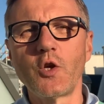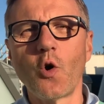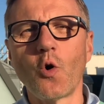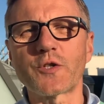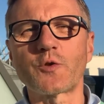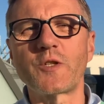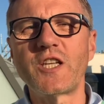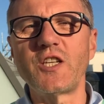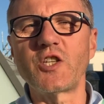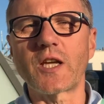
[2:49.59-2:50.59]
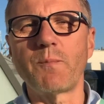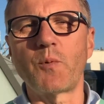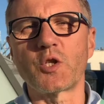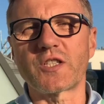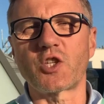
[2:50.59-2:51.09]
your strategic
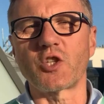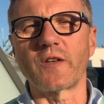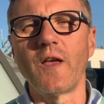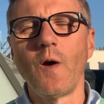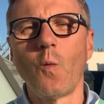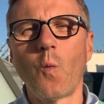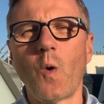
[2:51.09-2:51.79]
position.